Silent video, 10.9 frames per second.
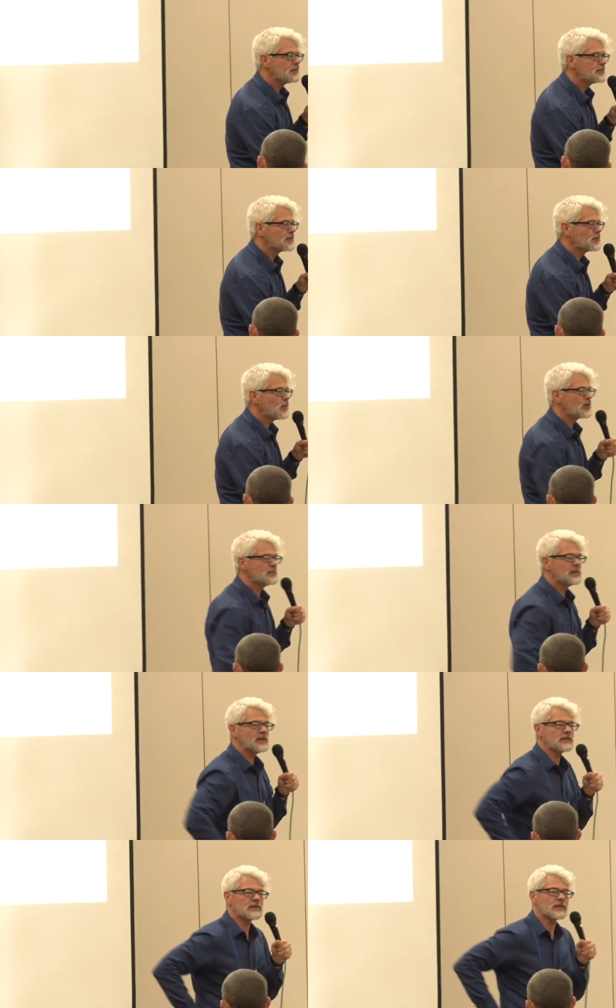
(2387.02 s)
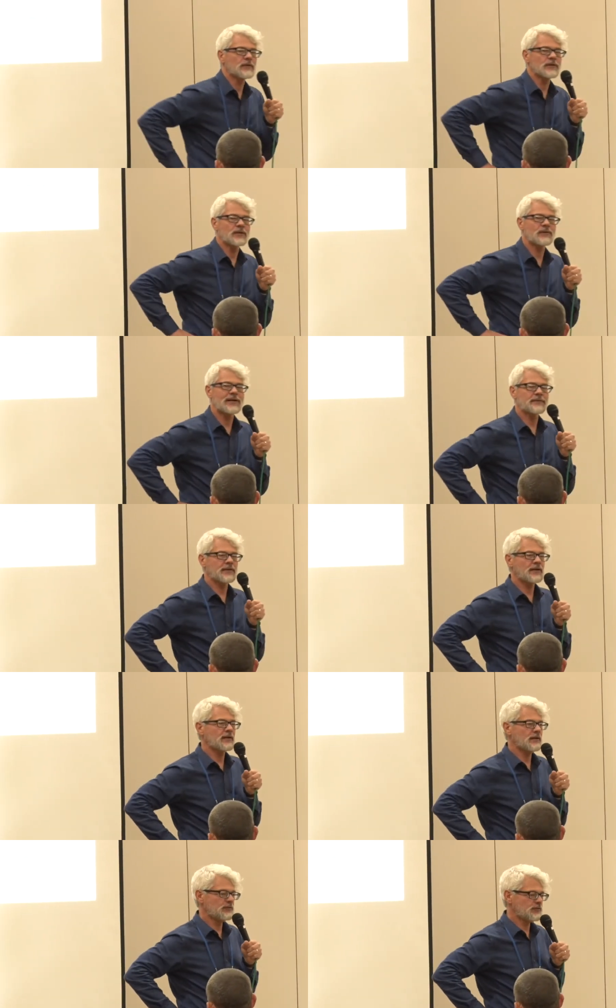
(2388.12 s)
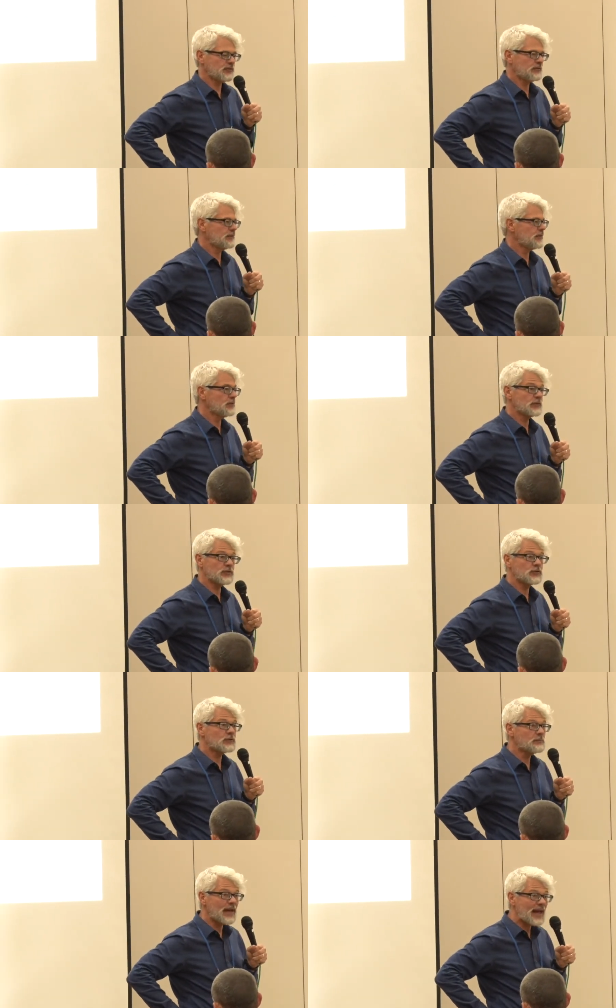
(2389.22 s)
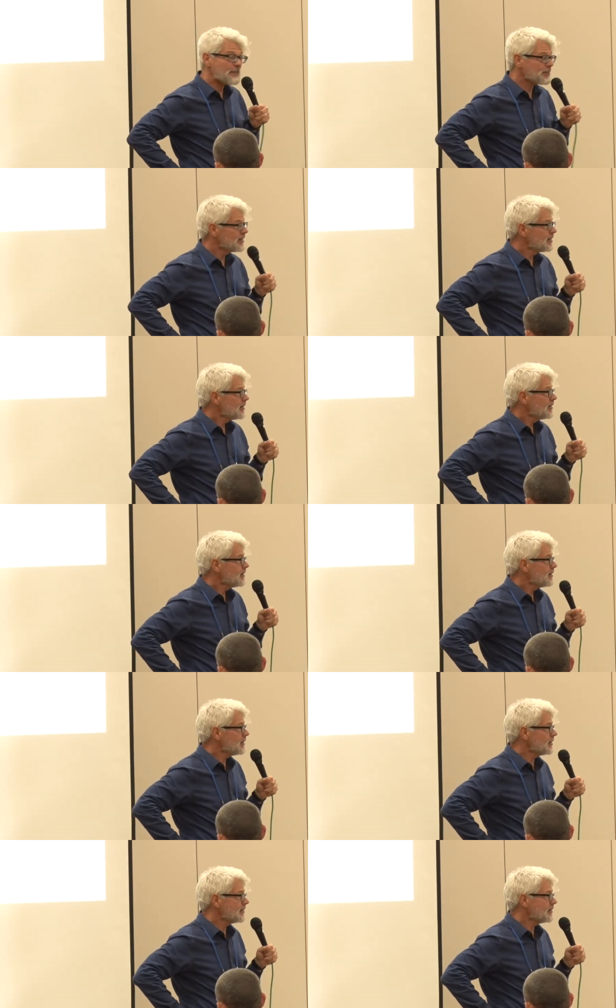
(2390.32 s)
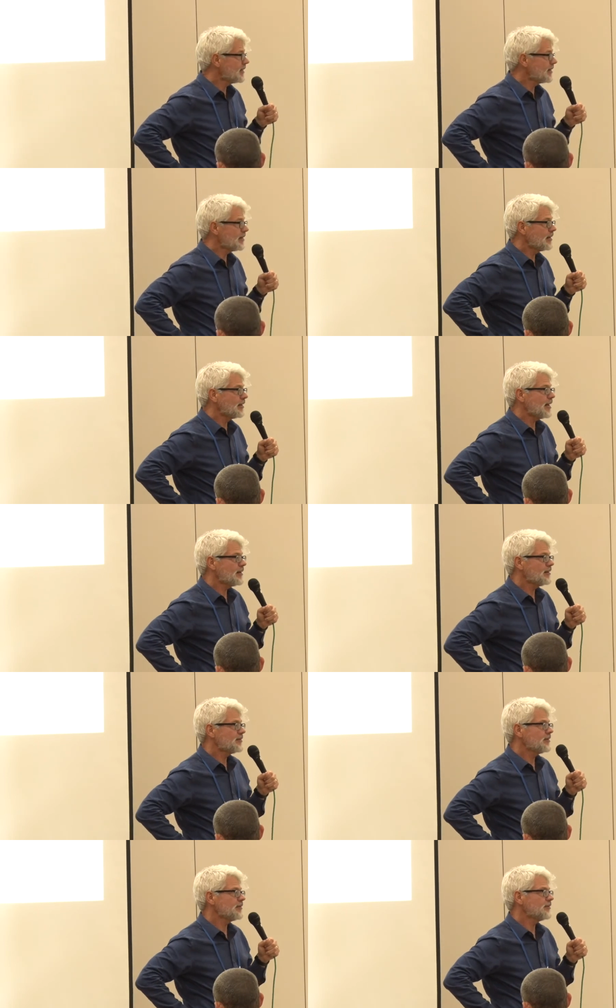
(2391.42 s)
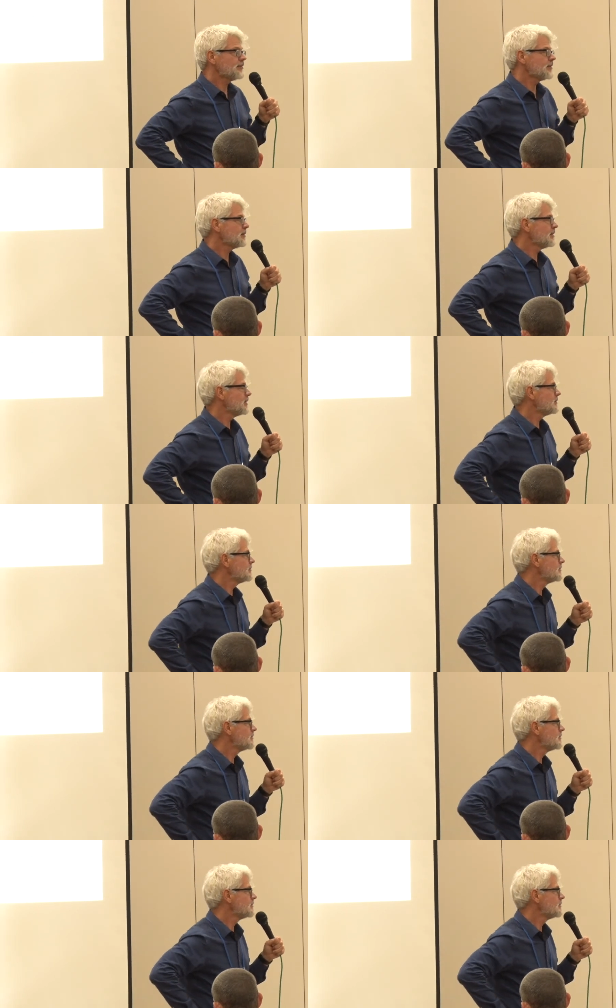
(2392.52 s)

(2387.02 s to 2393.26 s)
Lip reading: if you're a watermelon grower, to go out there and just Google Map and get an analysis from the